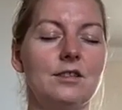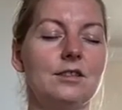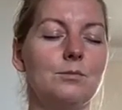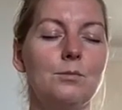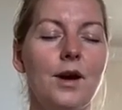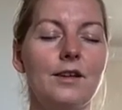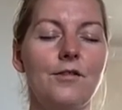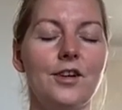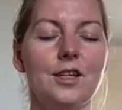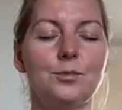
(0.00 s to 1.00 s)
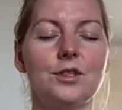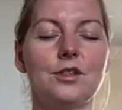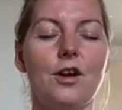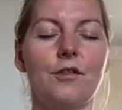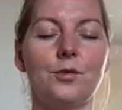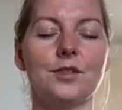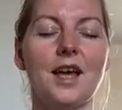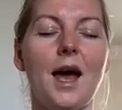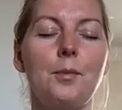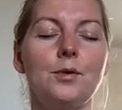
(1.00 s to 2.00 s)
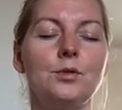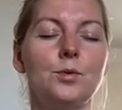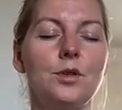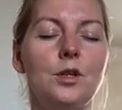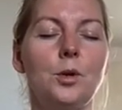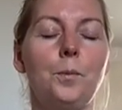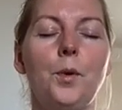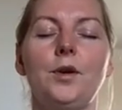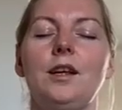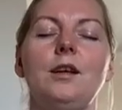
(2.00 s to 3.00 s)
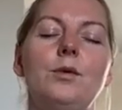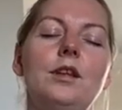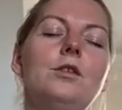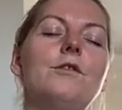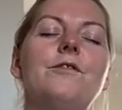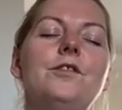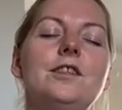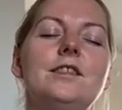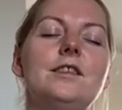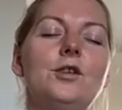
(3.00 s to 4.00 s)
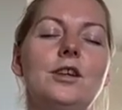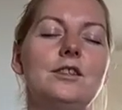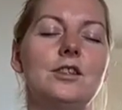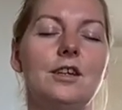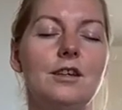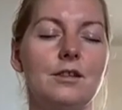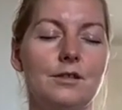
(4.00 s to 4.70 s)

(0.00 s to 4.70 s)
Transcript: just mindfully observe what's happened within your body, within your physiology.